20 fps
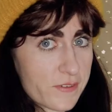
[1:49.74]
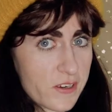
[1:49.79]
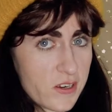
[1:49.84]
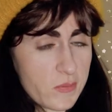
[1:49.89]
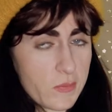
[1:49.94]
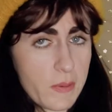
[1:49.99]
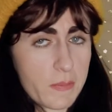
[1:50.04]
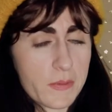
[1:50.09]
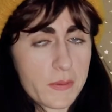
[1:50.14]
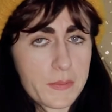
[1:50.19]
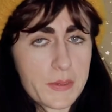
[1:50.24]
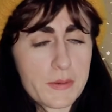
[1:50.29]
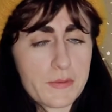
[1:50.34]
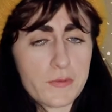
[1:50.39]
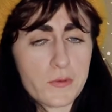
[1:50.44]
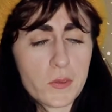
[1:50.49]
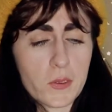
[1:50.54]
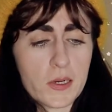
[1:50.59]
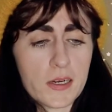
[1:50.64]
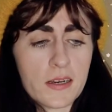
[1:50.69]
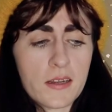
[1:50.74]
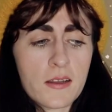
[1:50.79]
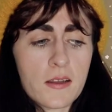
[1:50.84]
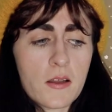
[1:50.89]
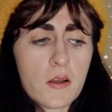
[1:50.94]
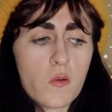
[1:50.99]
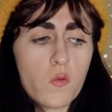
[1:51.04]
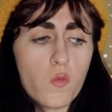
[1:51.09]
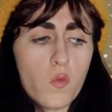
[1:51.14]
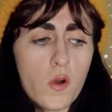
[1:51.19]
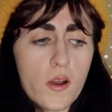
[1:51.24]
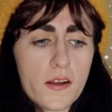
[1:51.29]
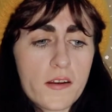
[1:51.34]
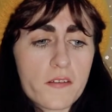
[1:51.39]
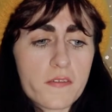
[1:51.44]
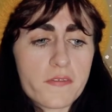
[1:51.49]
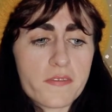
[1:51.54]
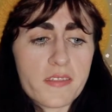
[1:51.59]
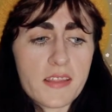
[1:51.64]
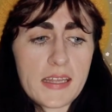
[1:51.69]
you remember before, one
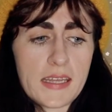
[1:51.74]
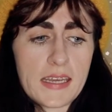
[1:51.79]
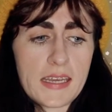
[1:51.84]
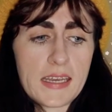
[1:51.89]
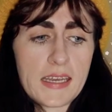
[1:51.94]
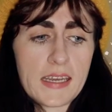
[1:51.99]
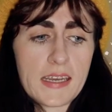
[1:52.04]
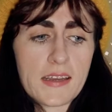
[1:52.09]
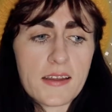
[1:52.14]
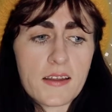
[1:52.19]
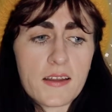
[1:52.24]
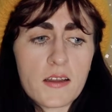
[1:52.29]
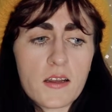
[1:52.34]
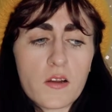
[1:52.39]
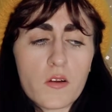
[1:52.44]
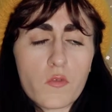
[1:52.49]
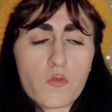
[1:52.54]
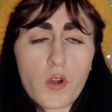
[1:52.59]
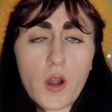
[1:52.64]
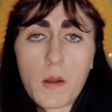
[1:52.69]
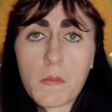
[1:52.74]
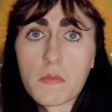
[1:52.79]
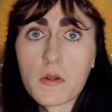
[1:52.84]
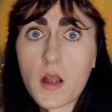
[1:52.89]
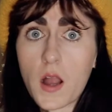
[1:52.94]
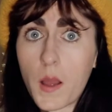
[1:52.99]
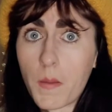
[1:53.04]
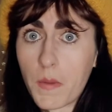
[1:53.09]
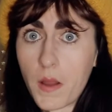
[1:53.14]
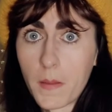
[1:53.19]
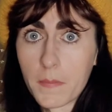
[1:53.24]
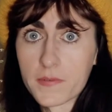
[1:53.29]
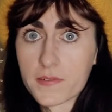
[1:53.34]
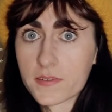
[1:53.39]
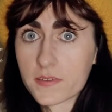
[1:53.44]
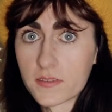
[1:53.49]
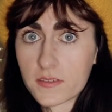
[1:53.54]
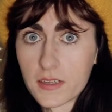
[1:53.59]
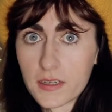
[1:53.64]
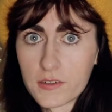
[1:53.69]
of the rom-com
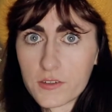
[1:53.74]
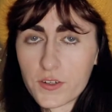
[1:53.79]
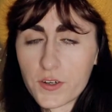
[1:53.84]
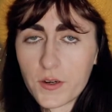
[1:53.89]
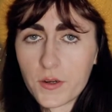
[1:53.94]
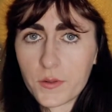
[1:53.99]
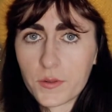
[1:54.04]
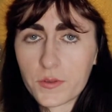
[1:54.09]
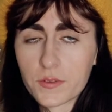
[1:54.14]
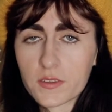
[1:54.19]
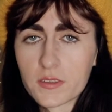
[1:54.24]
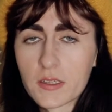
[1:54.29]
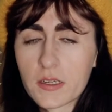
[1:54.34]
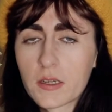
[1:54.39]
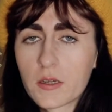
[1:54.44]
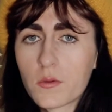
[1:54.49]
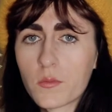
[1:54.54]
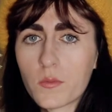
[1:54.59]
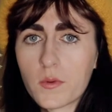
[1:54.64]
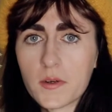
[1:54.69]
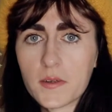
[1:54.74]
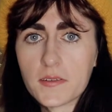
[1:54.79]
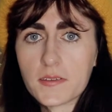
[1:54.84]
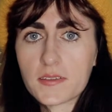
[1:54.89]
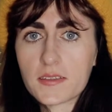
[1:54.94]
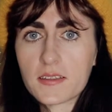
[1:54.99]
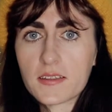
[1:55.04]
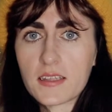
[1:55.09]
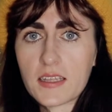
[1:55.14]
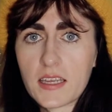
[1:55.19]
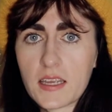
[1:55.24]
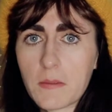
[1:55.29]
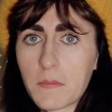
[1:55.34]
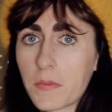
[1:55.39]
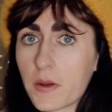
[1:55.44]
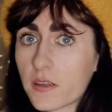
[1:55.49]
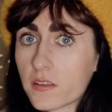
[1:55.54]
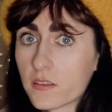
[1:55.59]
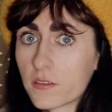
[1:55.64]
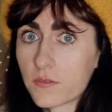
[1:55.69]
options I chose was the
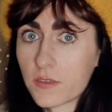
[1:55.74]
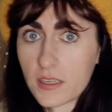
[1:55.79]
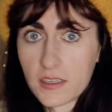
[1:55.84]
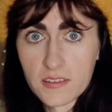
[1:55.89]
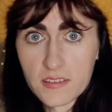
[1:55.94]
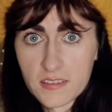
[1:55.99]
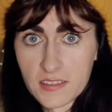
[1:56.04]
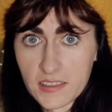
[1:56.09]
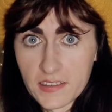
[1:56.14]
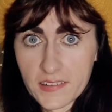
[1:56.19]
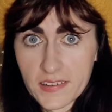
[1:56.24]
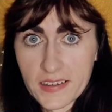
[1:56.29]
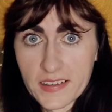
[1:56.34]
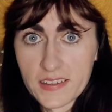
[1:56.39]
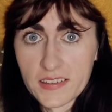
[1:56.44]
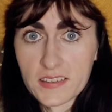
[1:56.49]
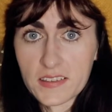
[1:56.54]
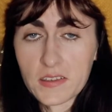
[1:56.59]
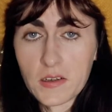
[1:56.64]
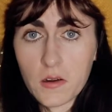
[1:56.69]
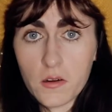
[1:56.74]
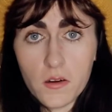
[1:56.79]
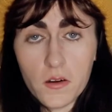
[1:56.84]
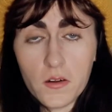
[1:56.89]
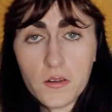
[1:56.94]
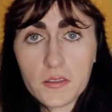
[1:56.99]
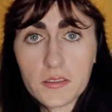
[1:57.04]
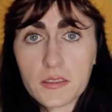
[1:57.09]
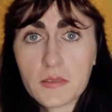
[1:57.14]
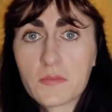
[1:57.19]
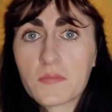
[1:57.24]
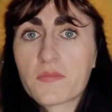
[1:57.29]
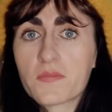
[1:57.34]
BuzzFeed series called